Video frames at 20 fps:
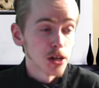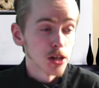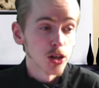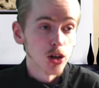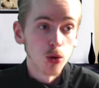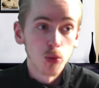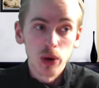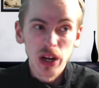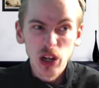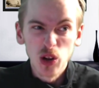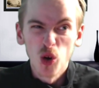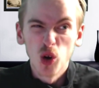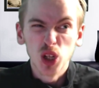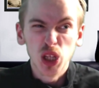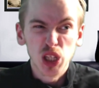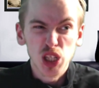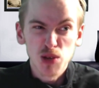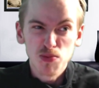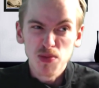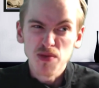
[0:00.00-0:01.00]
You know, we
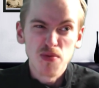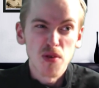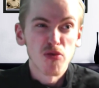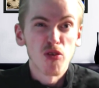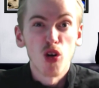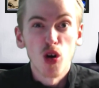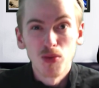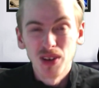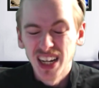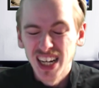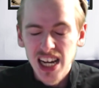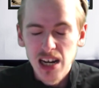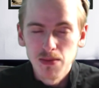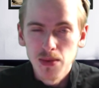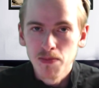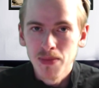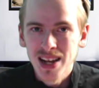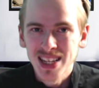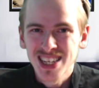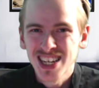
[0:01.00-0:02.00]
looked to be performing a little
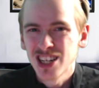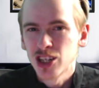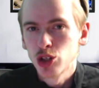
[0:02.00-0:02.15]
bit better.